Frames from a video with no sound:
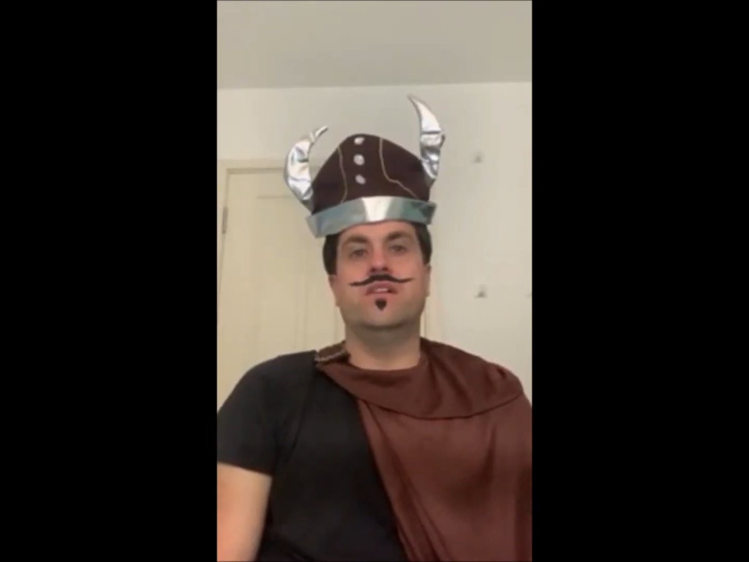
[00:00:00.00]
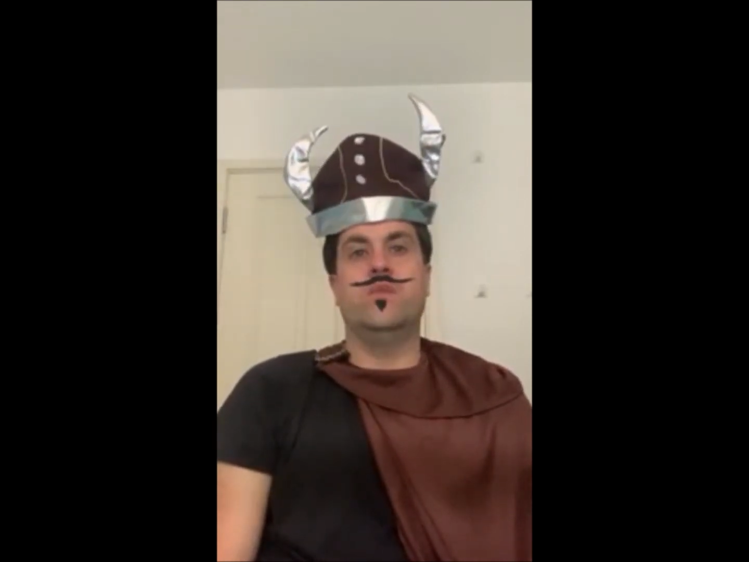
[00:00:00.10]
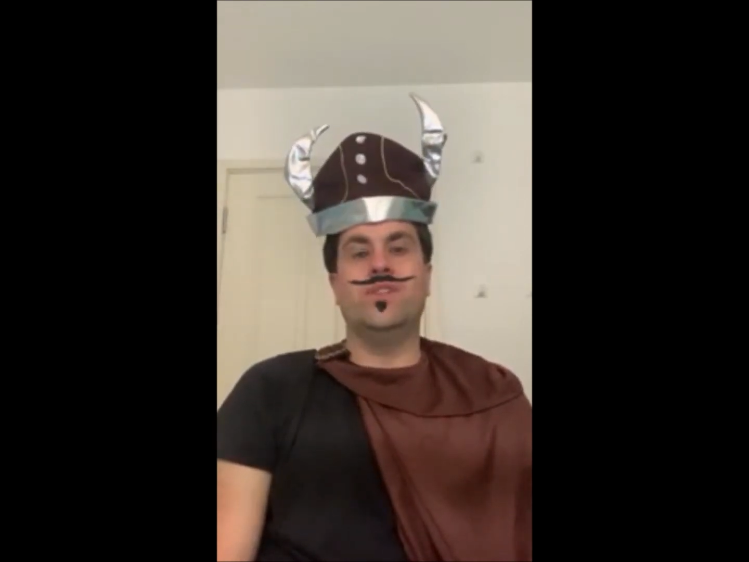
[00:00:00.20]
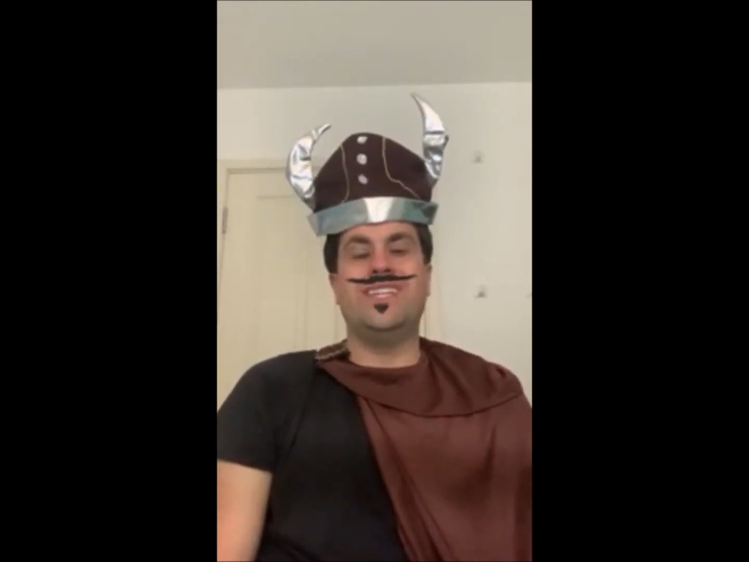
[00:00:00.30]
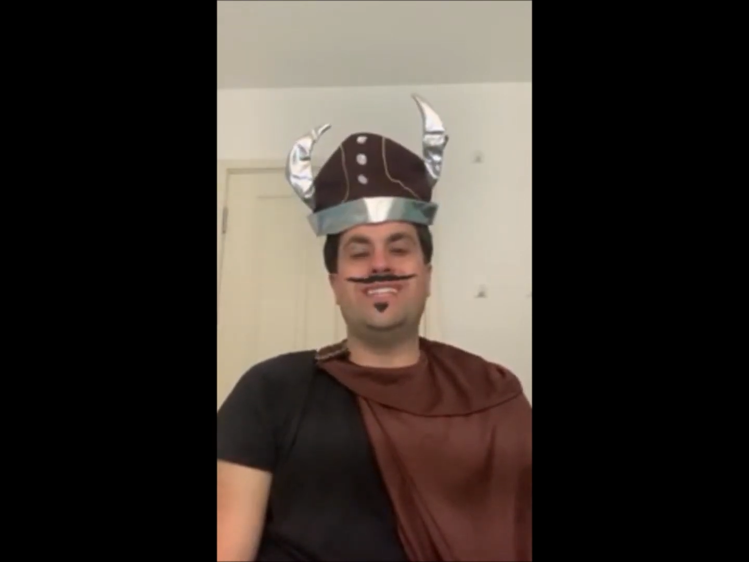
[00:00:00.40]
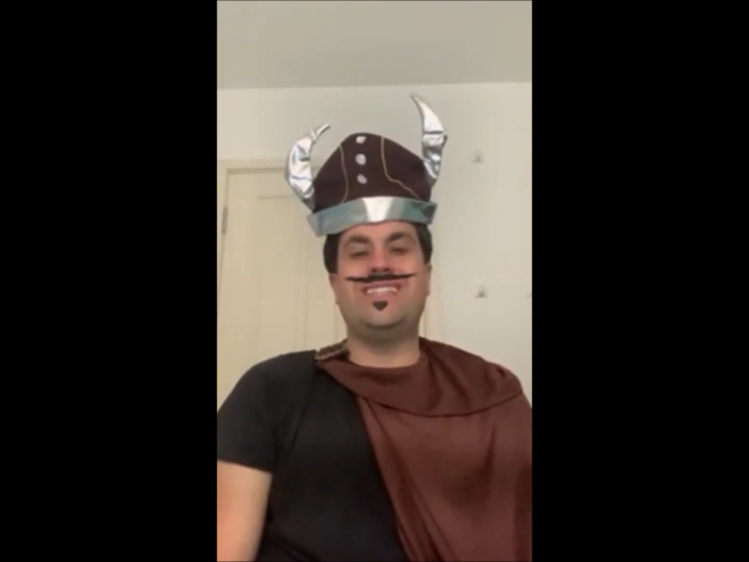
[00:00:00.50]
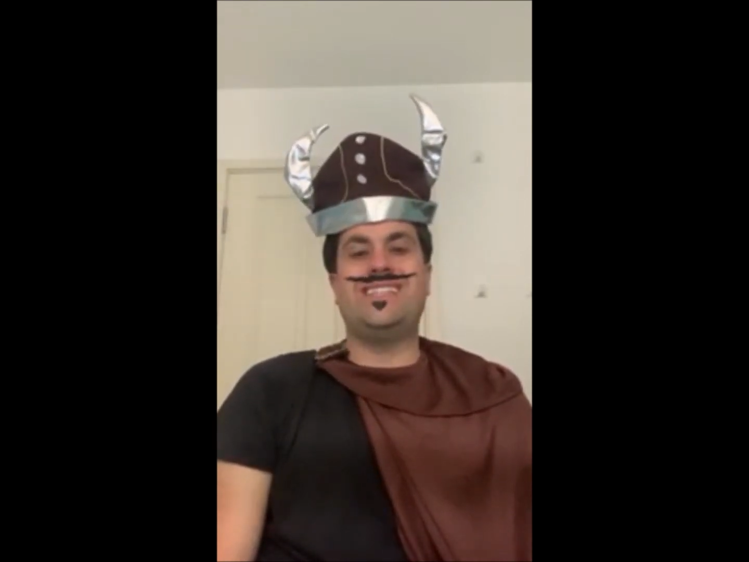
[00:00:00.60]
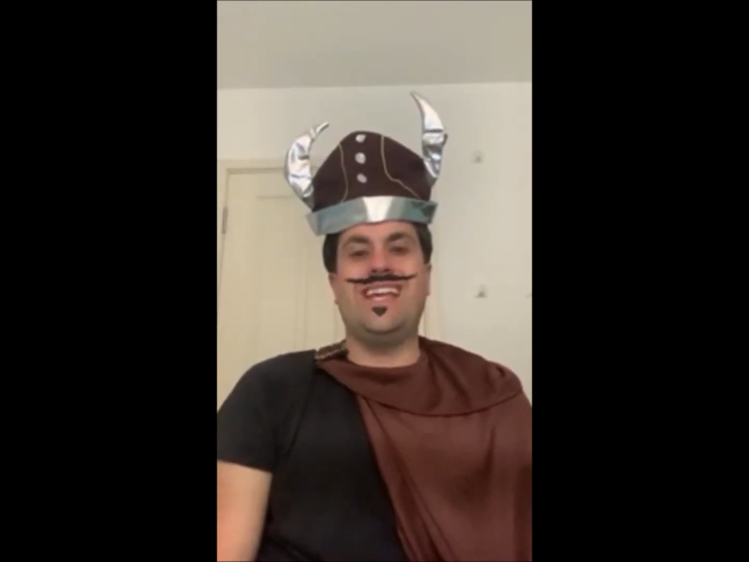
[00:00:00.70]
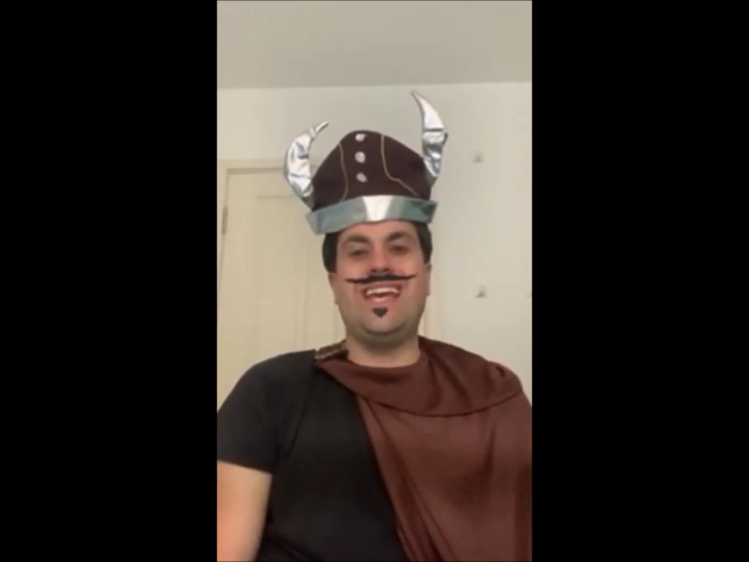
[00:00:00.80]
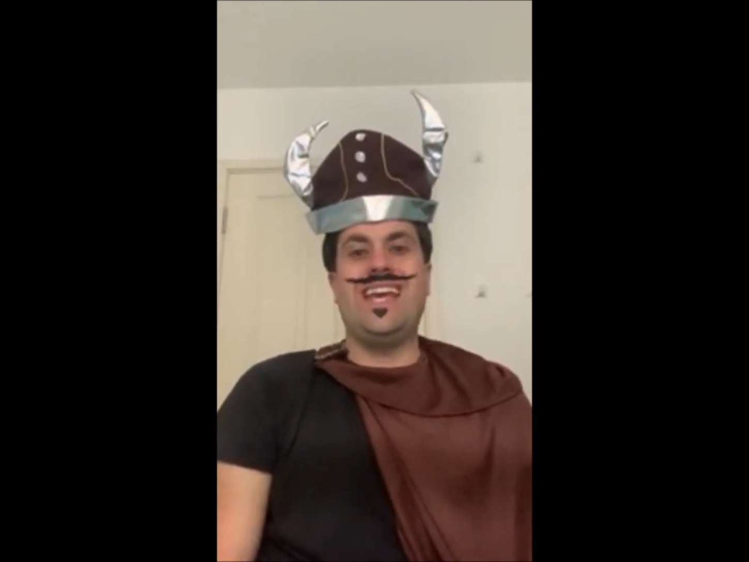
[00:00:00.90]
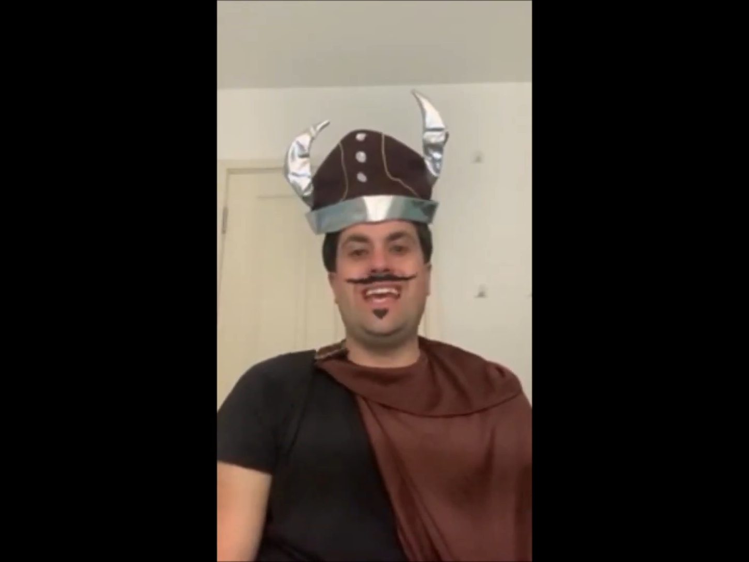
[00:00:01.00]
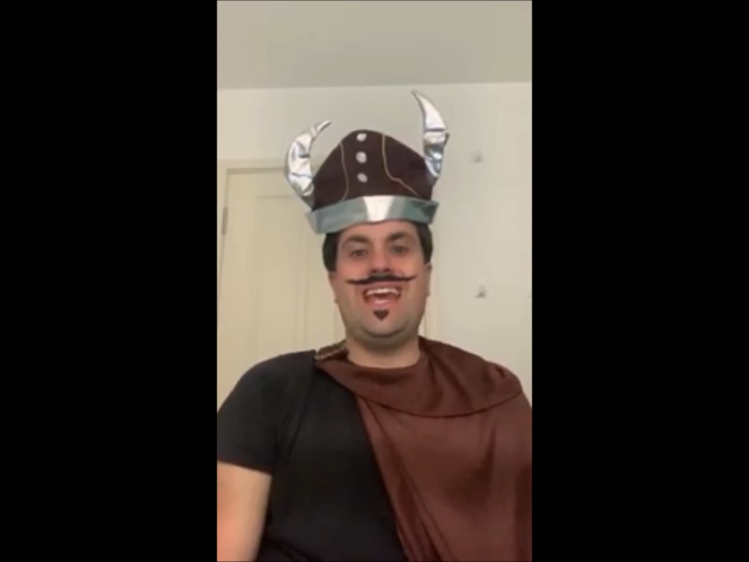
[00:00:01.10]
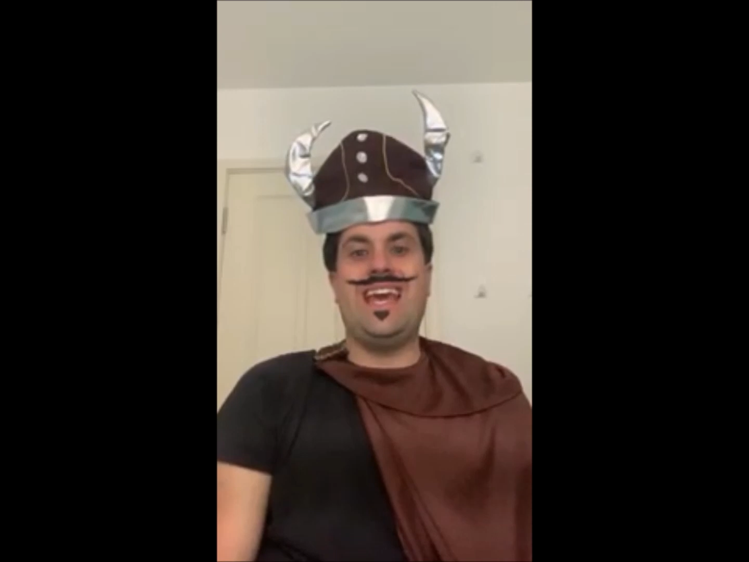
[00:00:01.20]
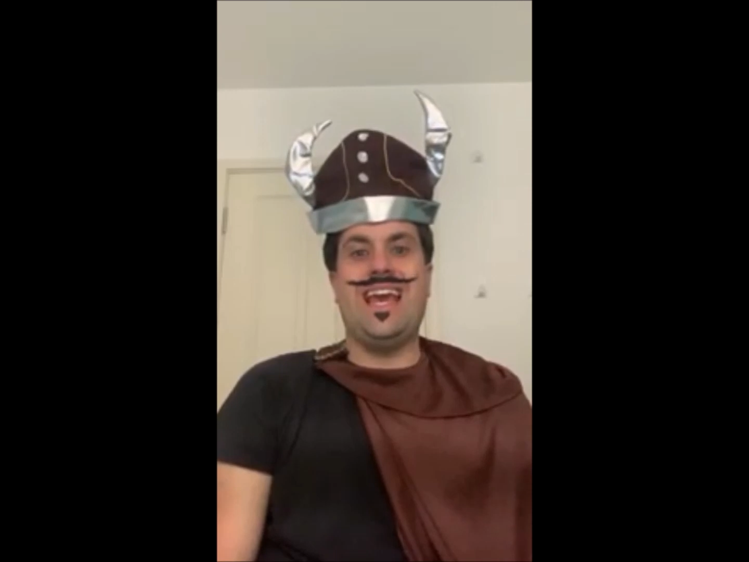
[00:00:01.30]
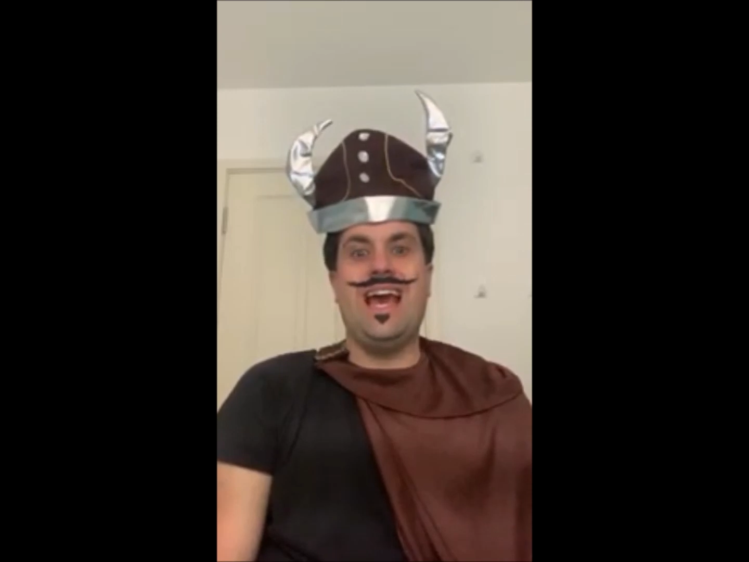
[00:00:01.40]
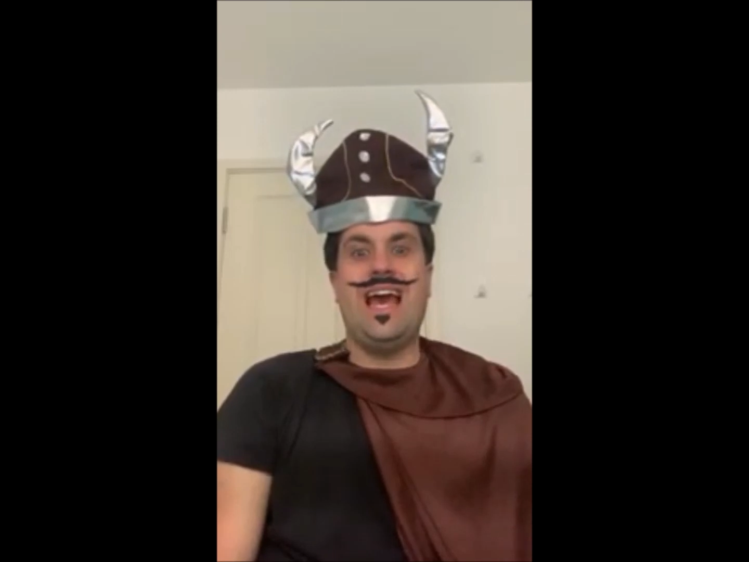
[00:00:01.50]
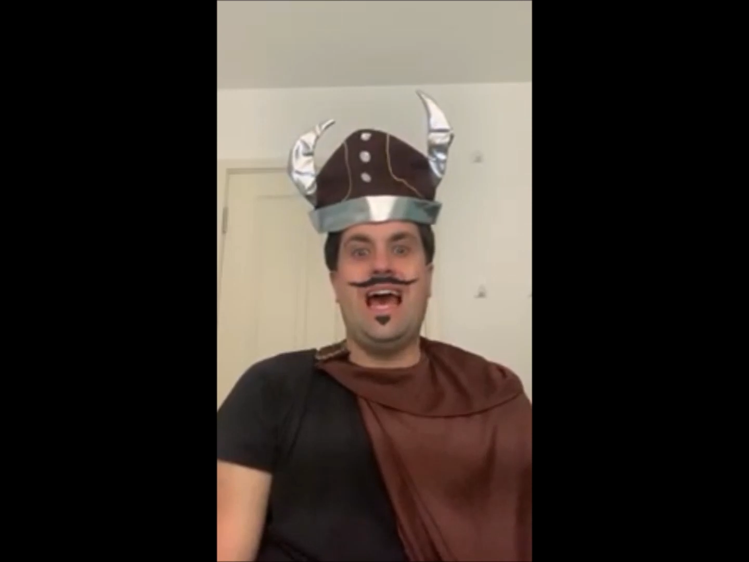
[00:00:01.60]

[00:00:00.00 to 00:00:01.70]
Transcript: Was it C,